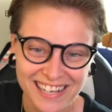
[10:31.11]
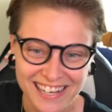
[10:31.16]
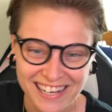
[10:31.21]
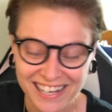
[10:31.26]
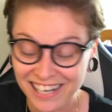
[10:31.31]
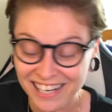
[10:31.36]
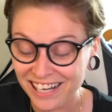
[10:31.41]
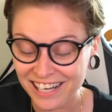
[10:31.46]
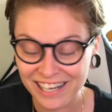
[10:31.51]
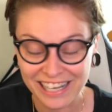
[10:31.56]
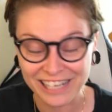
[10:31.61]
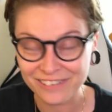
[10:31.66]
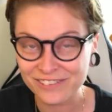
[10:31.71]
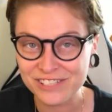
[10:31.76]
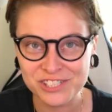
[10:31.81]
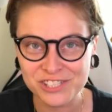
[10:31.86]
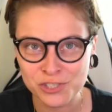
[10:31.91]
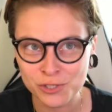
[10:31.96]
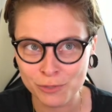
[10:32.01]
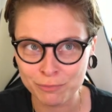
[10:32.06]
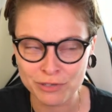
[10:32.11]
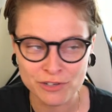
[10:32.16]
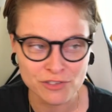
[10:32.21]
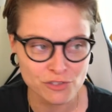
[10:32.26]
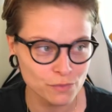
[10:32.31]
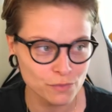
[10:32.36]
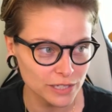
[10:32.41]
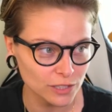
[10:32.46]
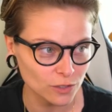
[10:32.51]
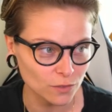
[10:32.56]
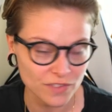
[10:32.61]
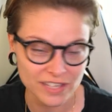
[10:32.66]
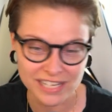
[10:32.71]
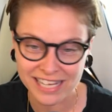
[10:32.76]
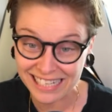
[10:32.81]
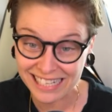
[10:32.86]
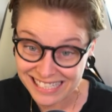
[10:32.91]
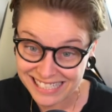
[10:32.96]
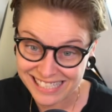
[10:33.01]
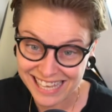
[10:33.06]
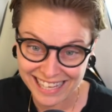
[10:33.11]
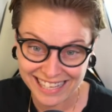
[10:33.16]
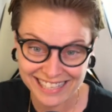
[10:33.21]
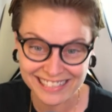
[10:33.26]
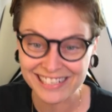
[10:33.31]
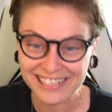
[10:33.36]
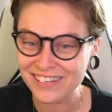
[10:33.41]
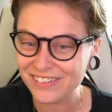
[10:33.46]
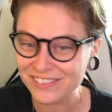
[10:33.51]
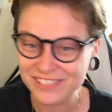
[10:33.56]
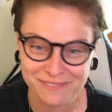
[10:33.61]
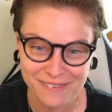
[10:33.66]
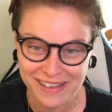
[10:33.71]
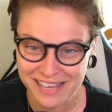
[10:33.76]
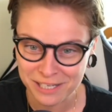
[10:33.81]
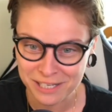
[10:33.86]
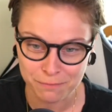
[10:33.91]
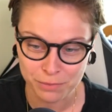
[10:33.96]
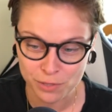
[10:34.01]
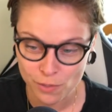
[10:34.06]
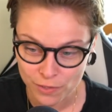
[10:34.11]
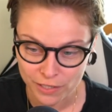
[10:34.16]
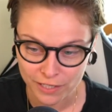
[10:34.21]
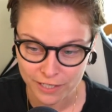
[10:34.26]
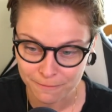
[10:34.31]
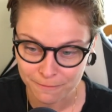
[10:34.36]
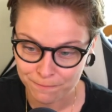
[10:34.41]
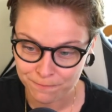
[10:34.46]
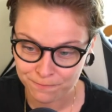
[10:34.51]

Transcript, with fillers: Uh, I was super thrilled. The next day I go to my computer.